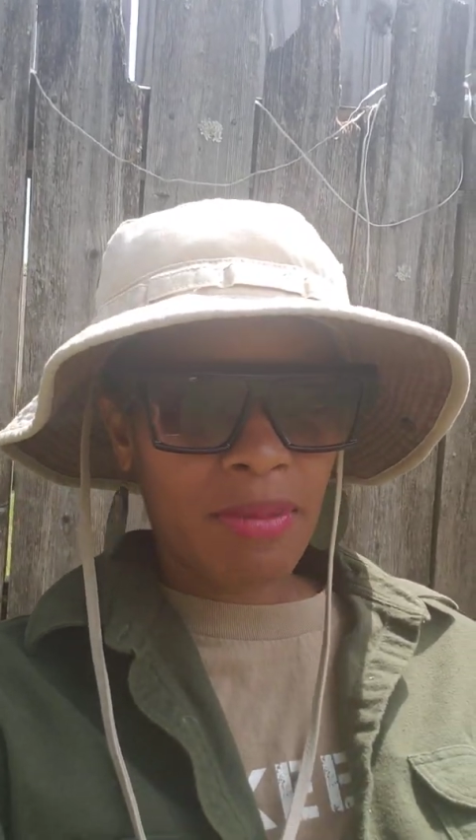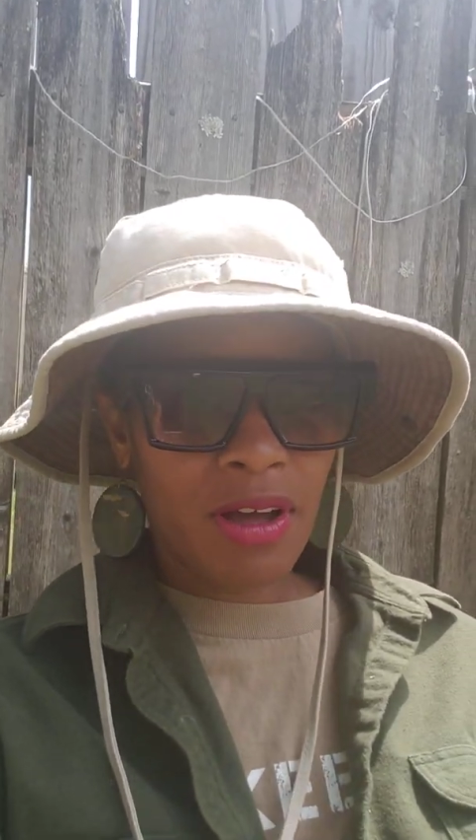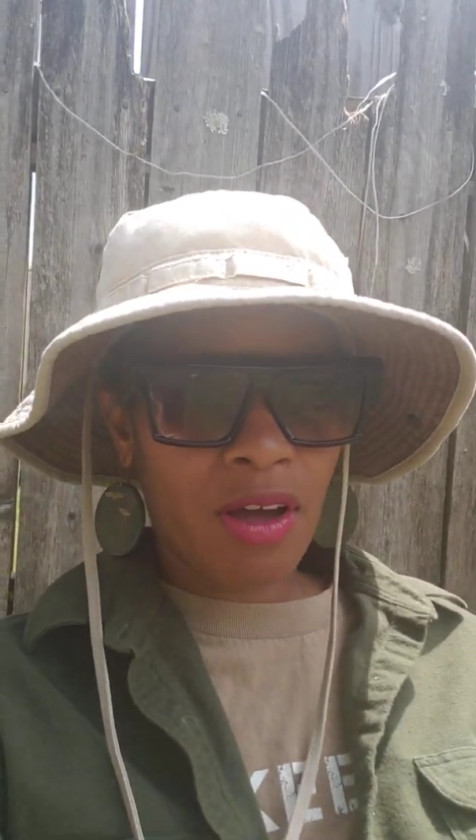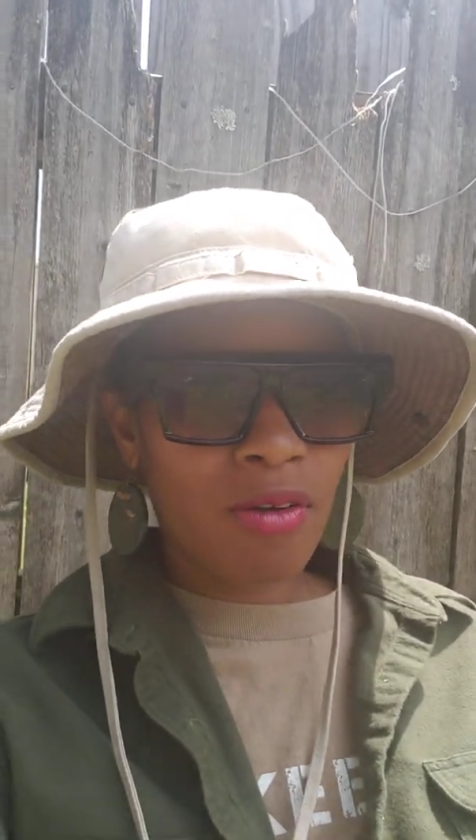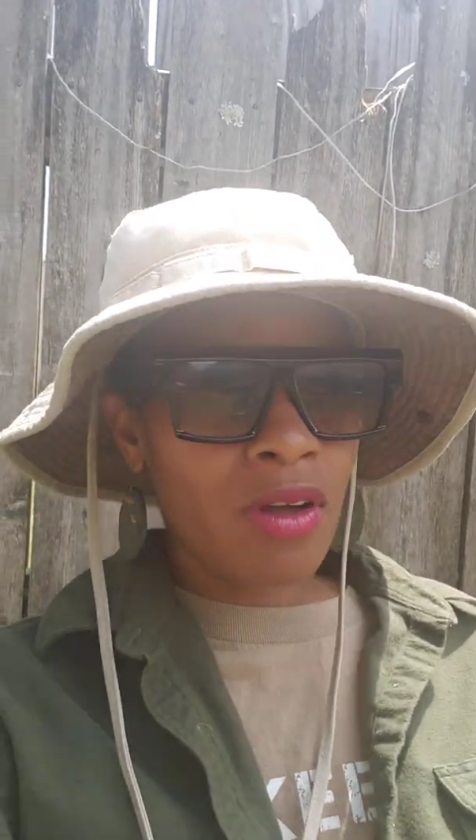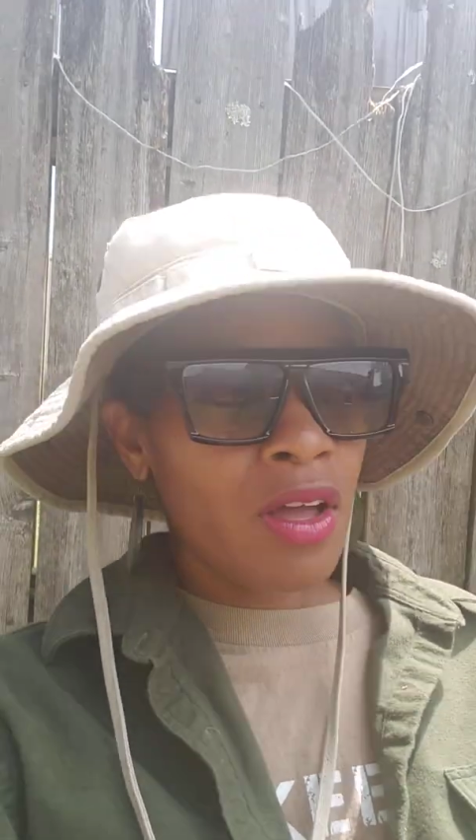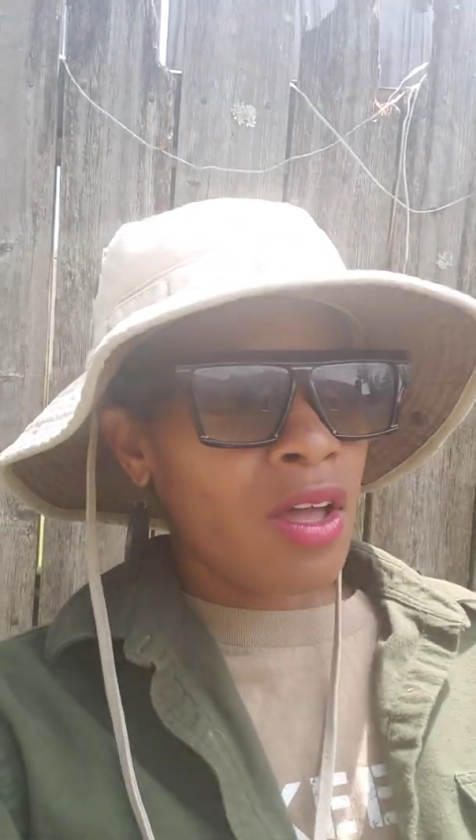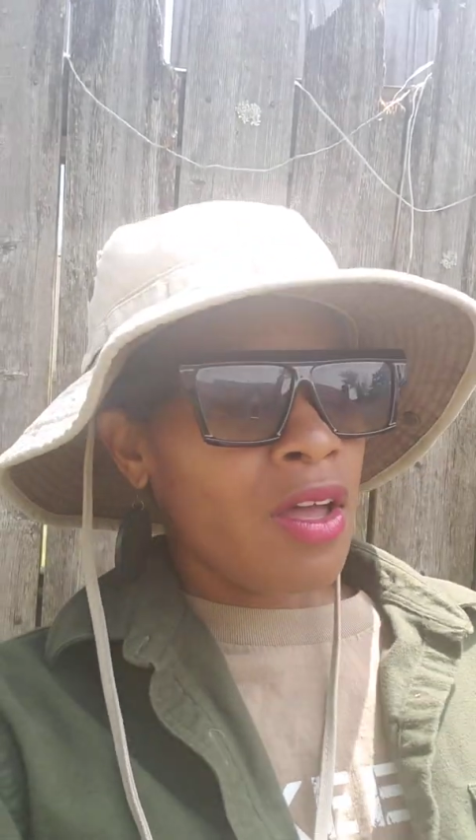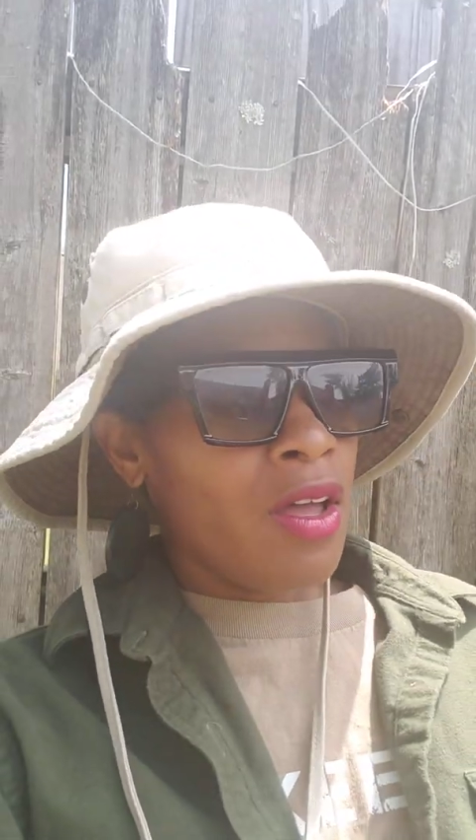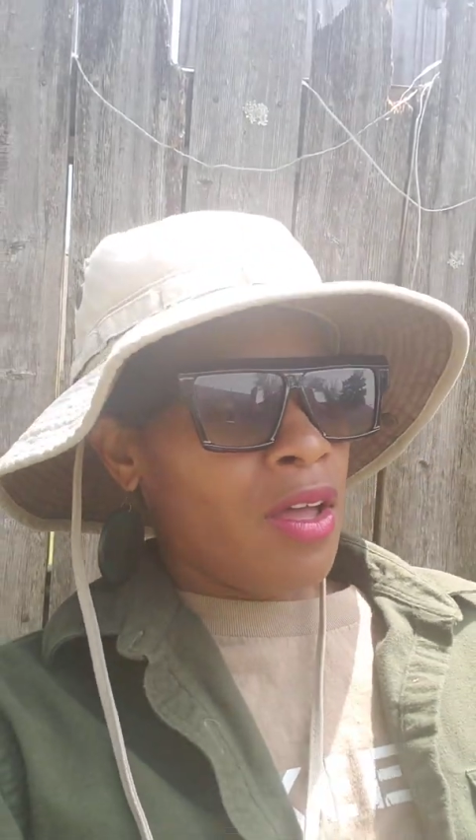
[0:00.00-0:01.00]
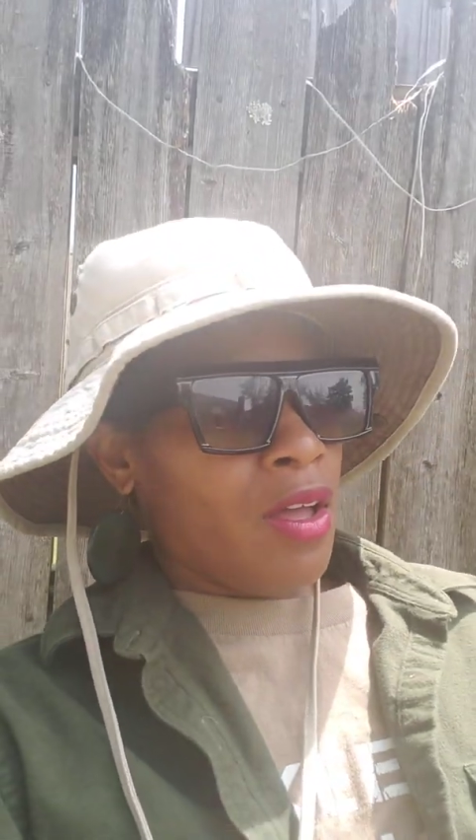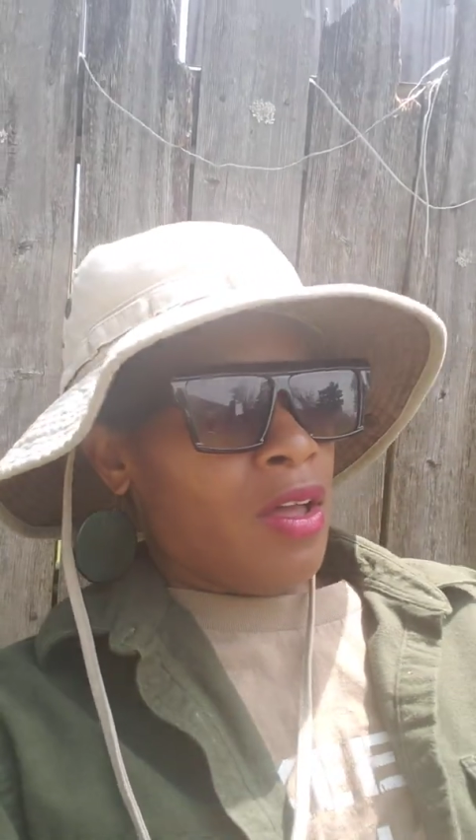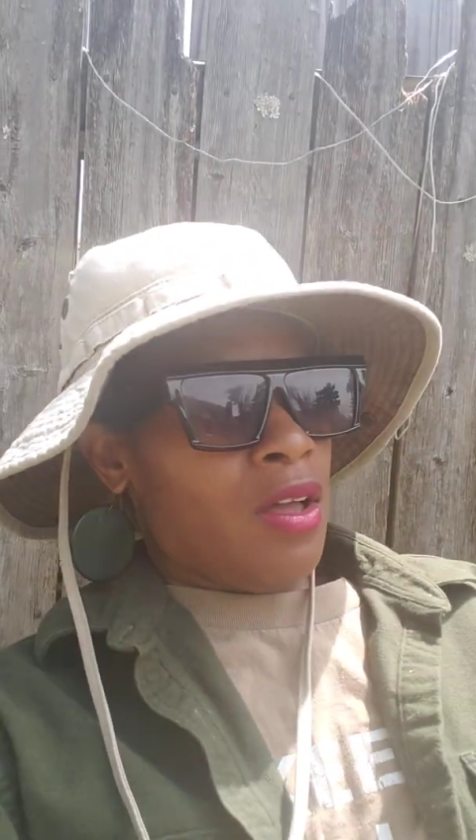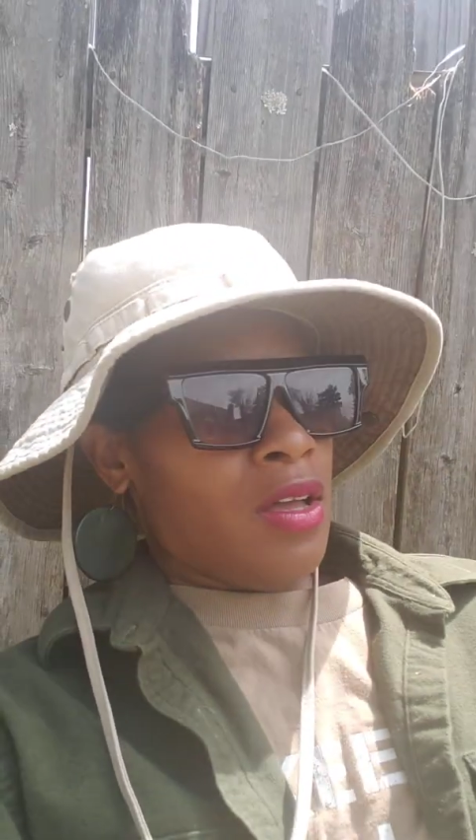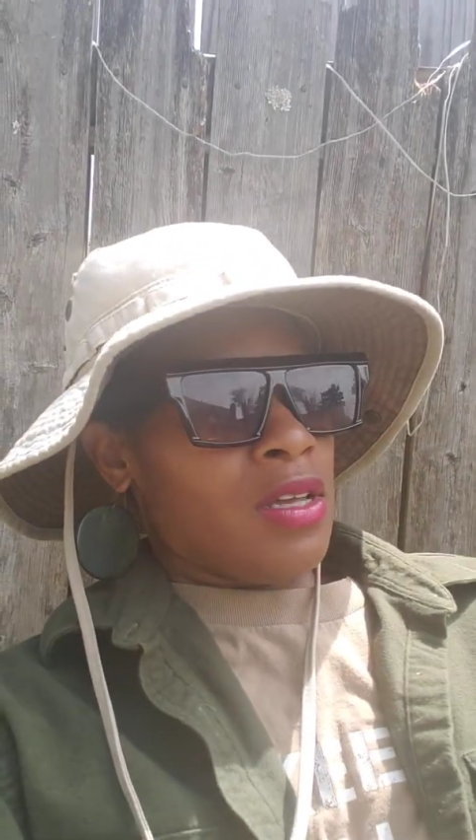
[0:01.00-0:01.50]
ago.
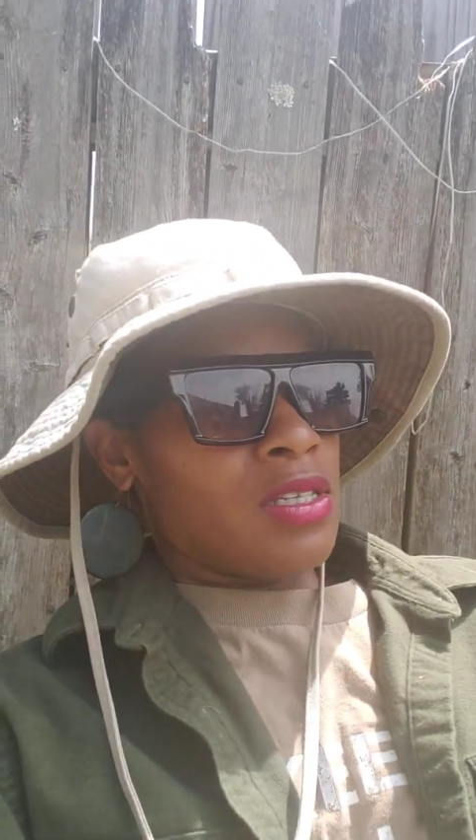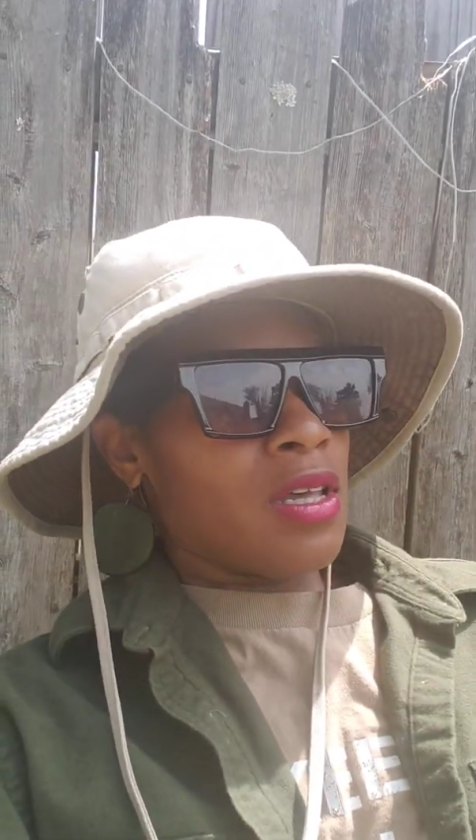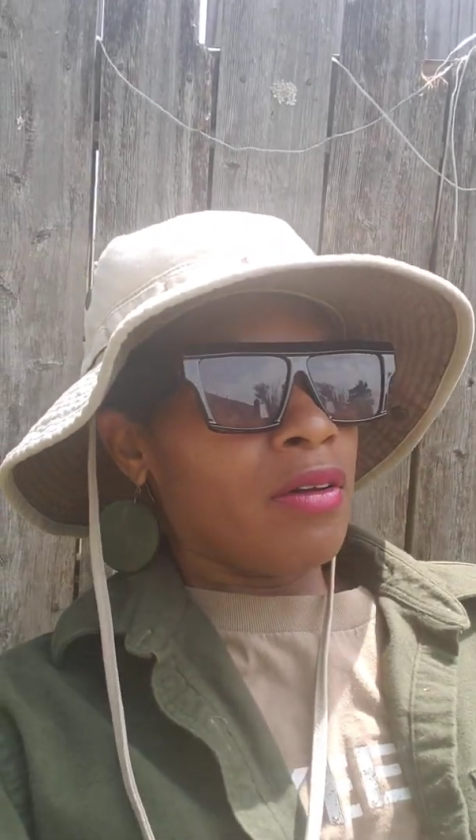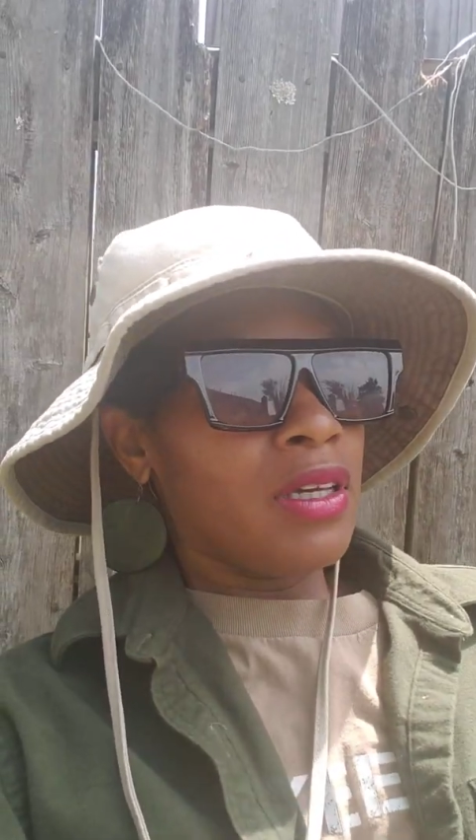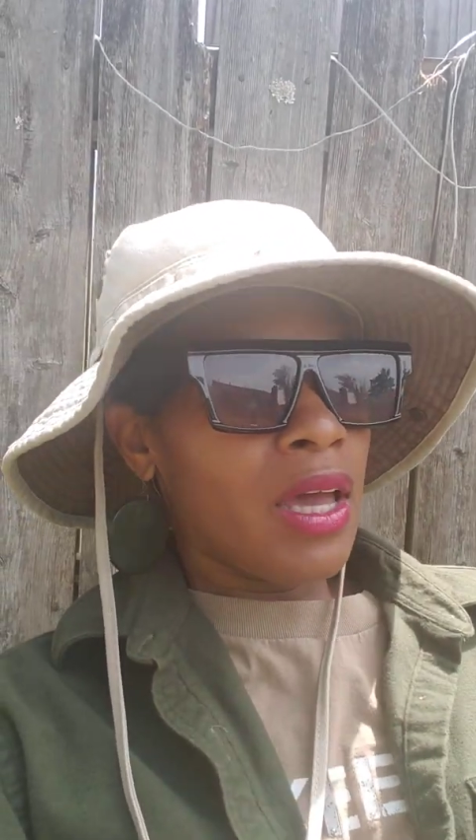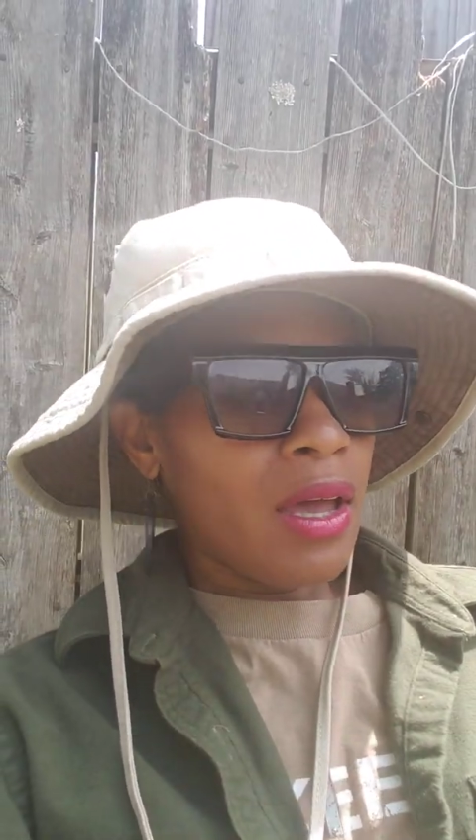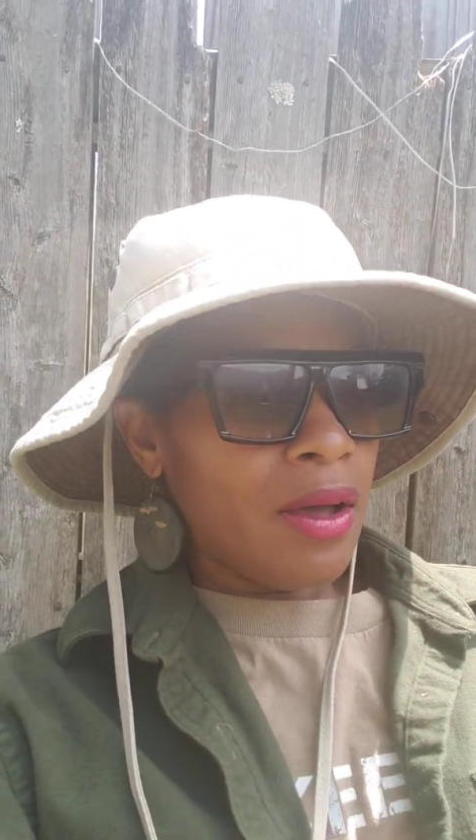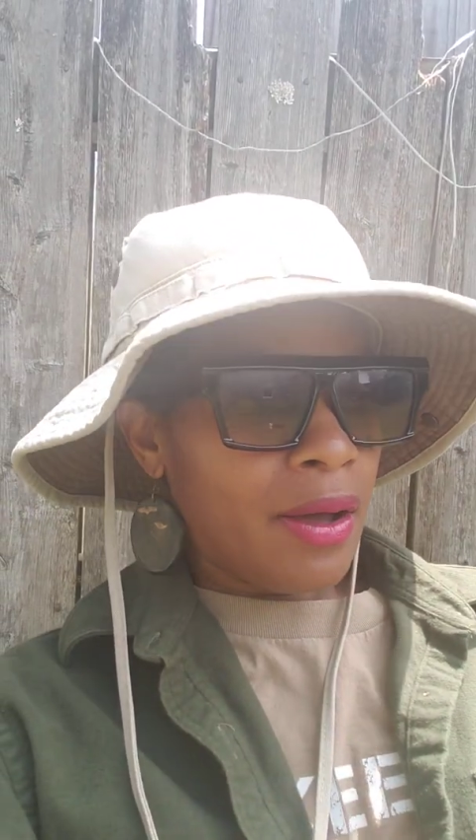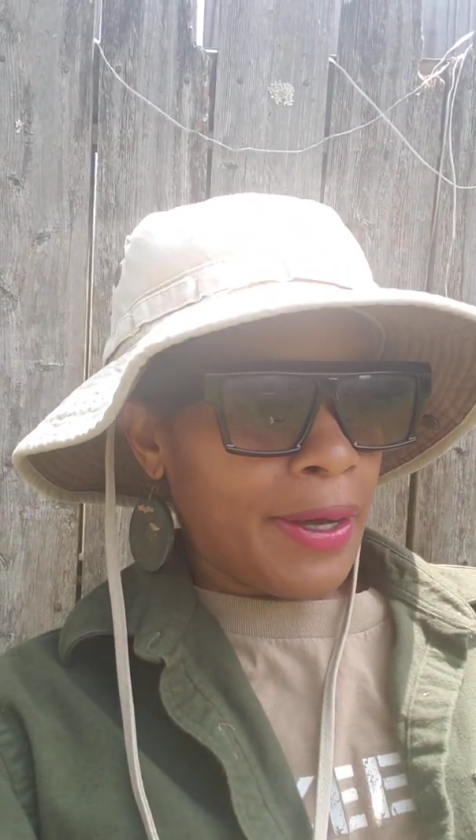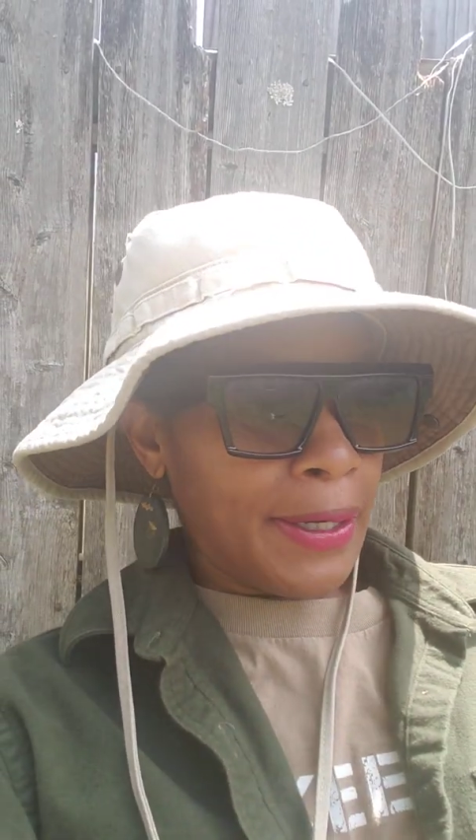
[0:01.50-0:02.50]
So yeah,